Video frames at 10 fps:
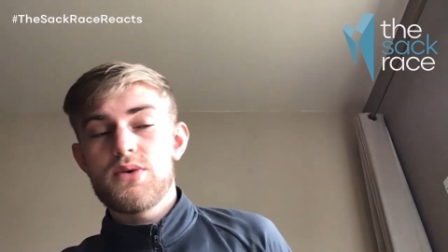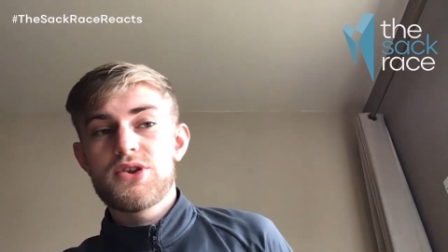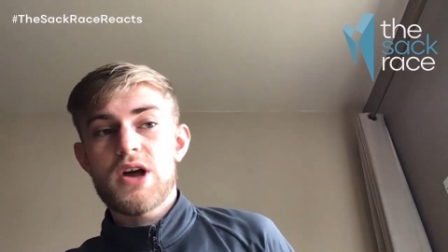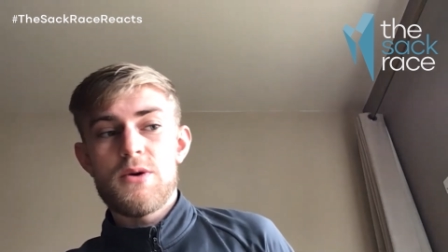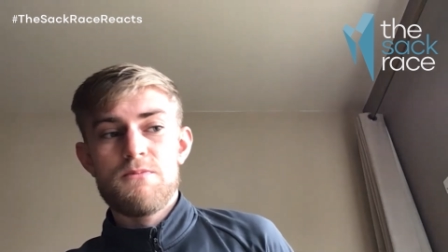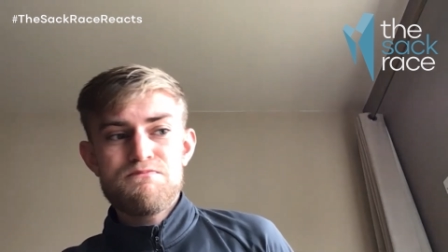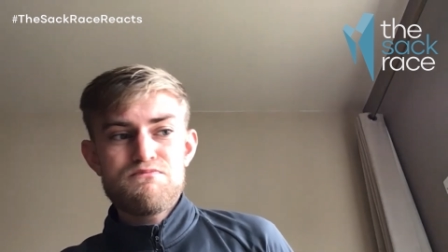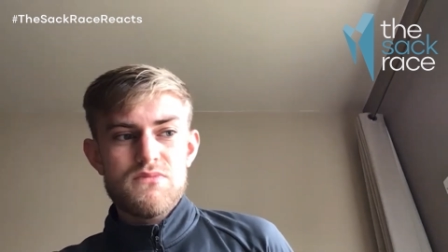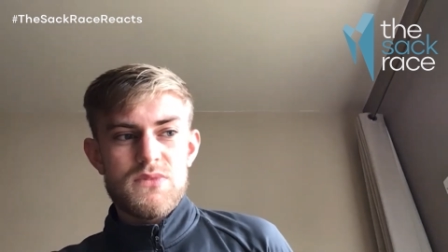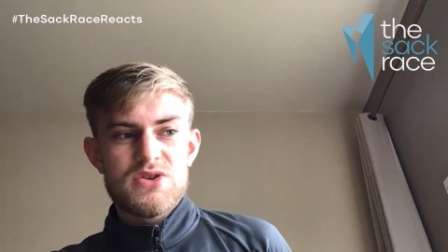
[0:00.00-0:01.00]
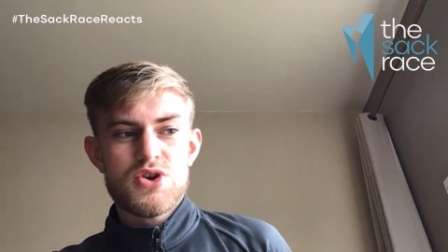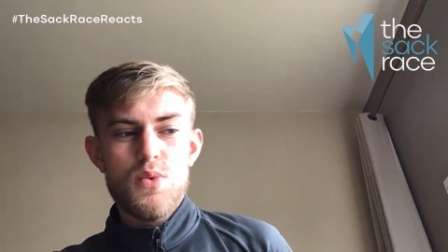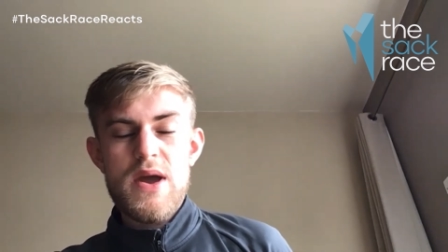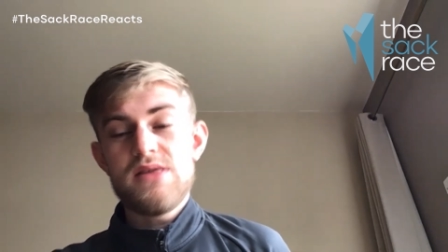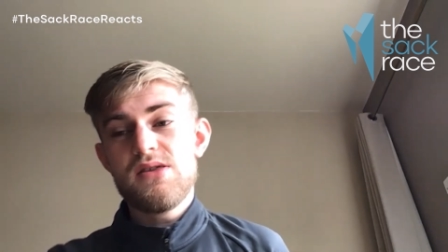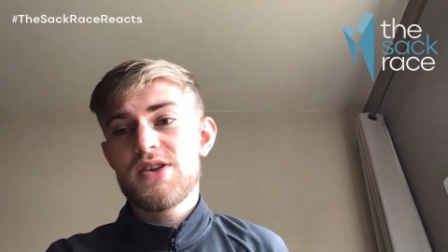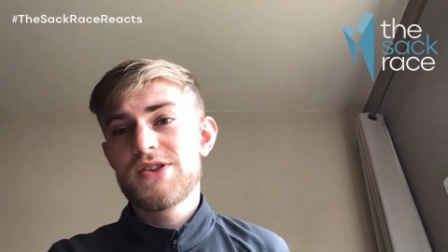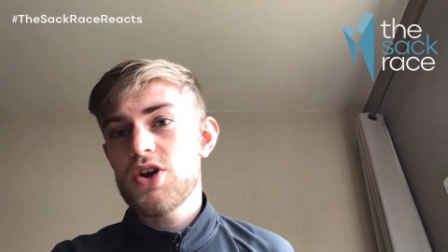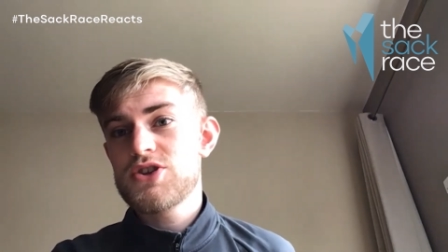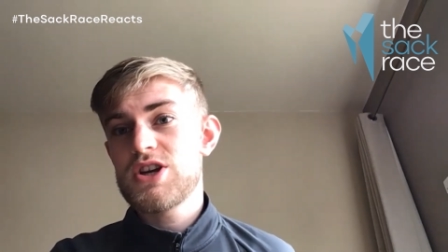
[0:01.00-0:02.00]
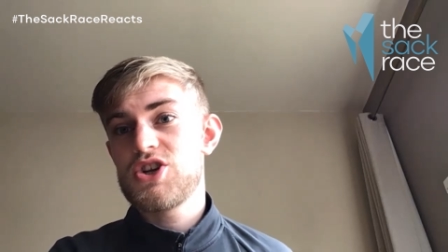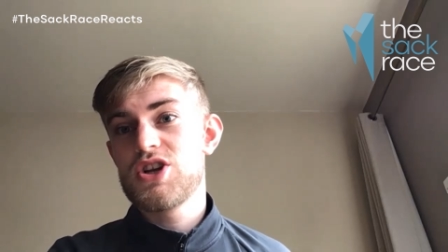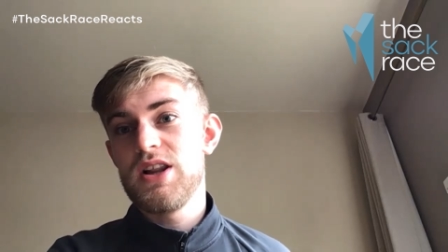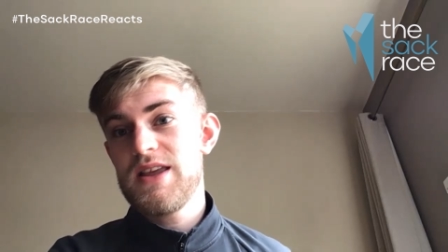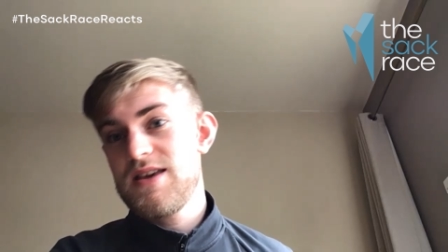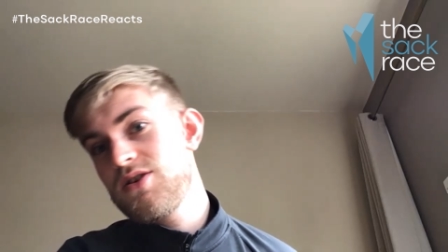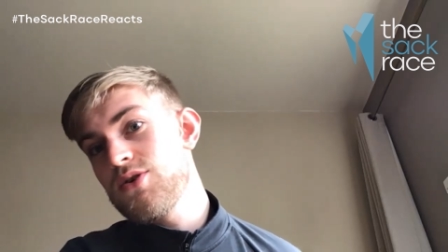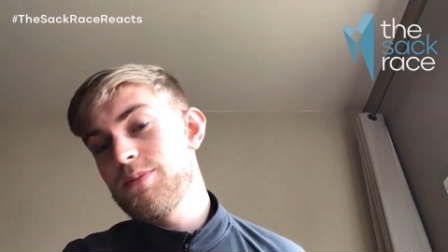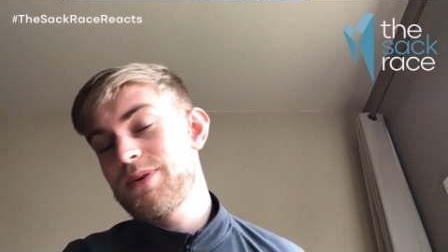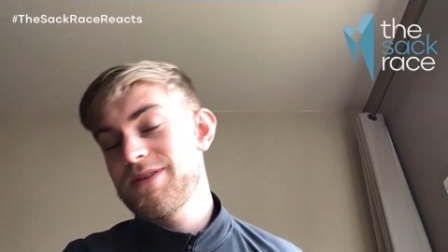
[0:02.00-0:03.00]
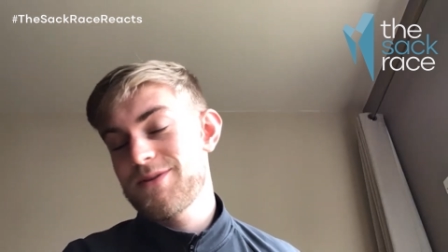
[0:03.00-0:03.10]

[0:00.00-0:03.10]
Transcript: So to win the Scottish League Cup,